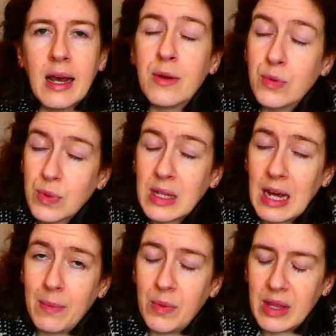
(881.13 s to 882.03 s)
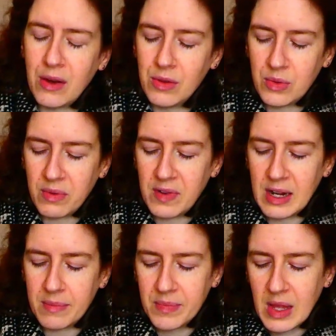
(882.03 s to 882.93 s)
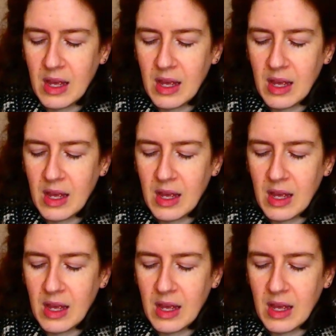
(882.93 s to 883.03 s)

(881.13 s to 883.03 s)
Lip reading: and I was really happy with how those were fitting.